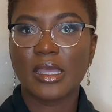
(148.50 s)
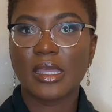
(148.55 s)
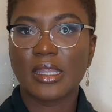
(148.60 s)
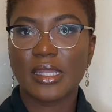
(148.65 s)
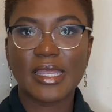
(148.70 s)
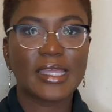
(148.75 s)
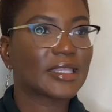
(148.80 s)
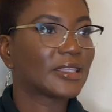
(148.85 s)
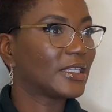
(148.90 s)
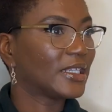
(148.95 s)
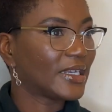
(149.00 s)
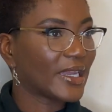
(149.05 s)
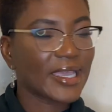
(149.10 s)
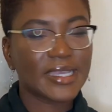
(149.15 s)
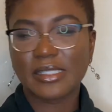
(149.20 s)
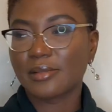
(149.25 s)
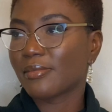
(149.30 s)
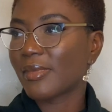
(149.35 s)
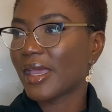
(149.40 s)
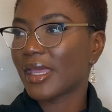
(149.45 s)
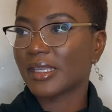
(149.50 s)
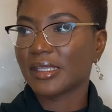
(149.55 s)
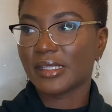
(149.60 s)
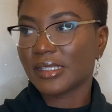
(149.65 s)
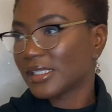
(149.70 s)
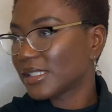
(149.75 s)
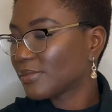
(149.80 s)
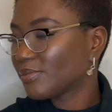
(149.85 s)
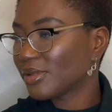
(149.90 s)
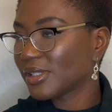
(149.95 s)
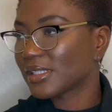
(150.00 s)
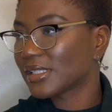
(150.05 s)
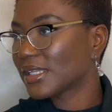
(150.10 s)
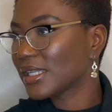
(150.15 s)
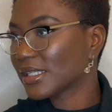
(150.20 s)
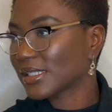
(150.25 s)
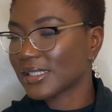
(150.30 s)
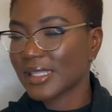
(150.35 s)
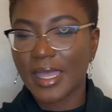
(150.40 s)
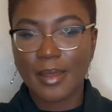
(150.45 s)
Like the next man, this
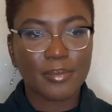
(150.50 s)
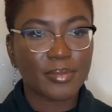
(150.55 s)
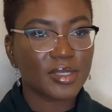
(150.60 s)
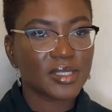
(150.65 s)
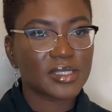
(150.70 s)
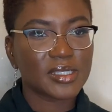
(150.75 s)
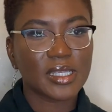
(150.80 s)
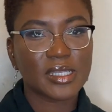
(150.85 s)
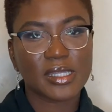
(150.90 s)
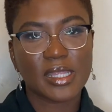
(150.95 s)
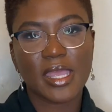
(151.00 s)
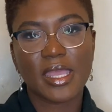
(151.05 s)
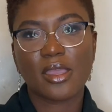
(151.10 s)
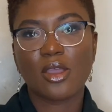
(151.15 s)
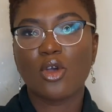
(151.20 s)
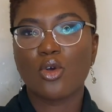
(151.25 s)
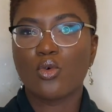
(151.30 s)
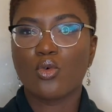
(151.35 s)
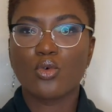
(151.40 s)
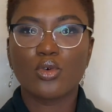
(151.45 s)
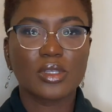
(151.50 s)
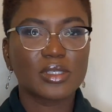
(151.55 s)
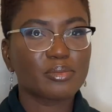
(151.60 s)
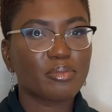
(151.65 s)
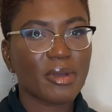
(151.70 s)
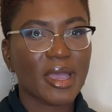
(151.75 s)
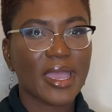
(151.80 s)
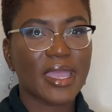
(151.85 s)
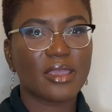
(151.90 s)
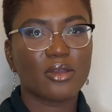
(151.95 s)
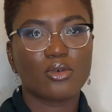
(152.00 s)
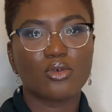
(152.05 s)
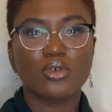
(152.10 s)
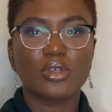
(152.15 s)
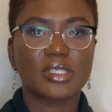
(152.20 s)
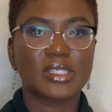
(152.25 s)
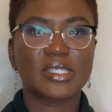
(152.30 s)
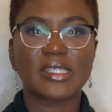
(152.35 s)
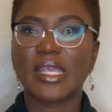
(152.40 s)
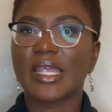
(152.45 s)
business, that business, like who is buying, who
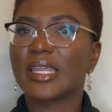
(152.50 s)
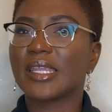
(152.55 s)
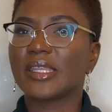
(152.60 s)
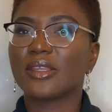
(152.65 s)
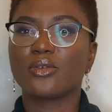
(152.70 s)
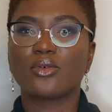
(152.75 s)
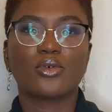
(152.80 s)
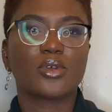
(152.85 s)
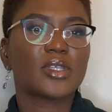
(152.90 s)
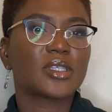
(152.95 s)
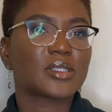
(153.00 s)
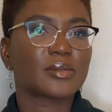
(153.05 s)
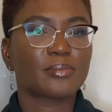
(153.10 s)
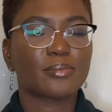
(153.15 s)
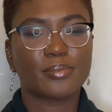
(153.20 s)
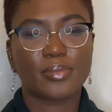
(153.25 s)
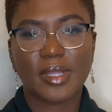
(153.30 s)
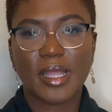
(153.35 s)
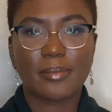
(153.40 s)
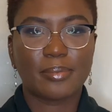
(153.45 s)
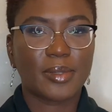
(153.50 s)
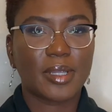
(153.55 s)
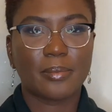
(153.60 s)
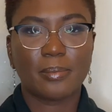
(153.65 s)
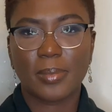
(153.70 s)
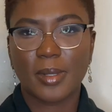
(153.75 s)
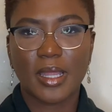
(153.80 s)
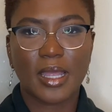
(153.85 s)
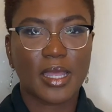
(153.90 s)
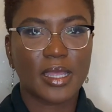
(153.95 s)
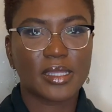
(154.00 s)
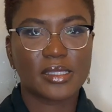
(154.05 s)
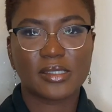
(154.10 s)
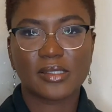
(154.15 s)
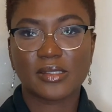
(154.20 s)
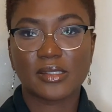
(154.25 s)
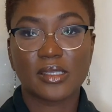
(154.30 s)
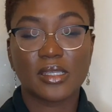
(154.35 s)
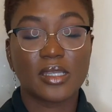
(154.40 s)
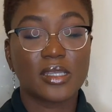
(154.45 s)
is selling, who is blah, blah, blah.
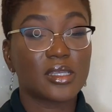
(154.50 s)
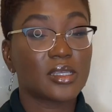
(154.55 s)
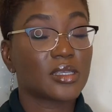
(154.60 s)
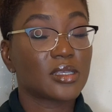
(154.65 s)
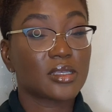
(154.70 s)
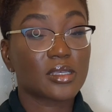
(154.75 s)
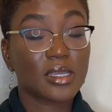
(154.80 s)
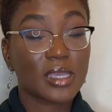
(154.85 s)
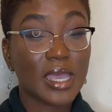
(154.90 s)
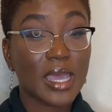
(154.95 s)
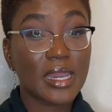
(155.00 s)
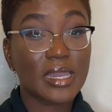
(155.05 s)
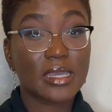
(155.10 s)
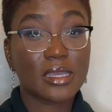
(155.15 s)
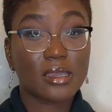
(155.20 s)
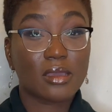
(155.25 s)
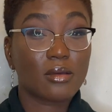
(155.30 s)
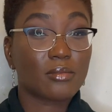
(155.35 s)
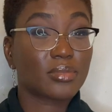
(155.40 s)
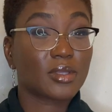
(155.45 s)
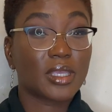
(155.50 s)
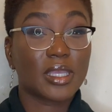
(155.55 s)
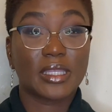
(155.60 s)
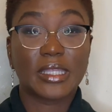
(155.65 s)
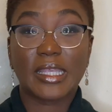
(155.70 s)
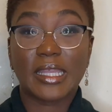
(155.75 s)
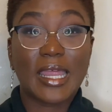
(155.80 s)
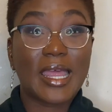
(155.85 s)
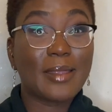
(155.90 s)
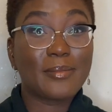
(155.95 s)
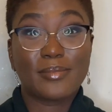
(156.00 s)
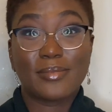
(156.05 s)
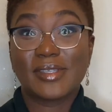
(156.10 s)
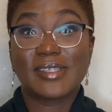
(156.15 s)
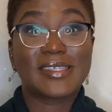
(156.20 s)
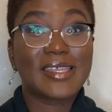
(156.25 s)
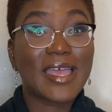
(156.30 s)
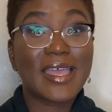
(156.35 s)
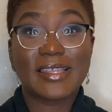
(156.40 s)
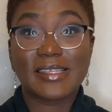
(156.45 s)
It's kind of complicated. And
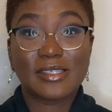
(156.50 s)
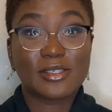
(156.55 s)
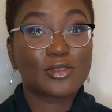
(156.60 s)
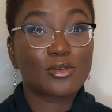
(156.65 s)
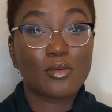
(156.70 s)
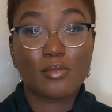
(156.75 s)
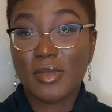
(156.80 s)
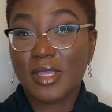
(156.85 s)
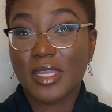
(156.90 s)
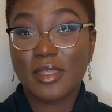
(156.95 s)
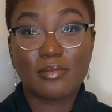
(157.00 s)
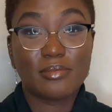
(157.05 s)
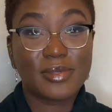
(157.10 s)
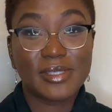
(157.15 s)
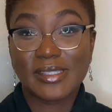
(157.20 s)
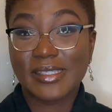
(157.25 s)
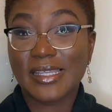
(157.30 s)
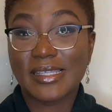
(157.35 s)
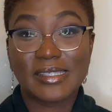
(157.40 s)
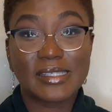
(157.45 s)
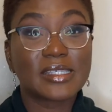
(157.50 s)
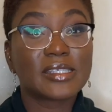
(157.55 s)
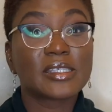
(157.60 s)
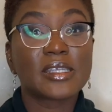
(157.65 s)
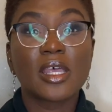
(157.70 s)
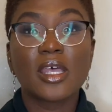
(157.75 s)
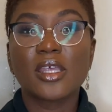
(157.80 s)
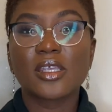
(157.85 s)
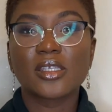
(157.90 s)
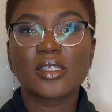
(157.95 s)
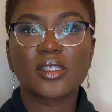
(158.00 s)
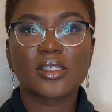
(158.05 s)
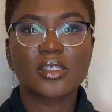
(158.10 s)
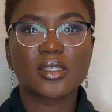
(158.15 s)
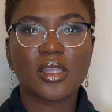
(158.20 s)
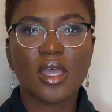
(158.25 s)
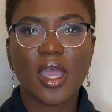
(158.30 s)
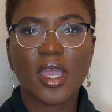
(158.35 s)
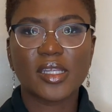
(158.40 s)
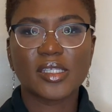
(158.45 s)
besides, so many businesses
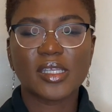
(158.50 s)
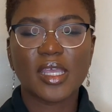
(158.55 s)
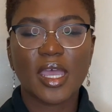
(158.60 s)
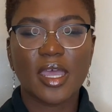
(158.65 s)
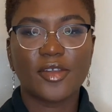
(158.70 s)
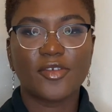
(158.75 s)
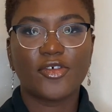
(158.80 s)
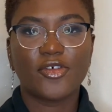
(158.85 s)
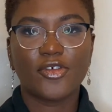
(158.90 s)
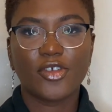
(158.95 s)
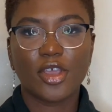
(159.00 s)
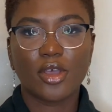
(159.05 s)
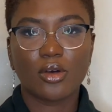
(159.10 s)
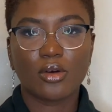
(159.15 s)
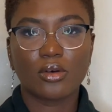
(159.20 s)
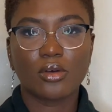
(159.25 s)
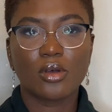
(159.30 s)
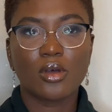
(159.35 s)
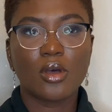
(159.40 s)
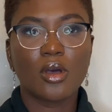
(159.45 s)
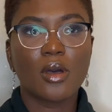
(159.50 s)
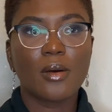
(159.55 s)
start and fail.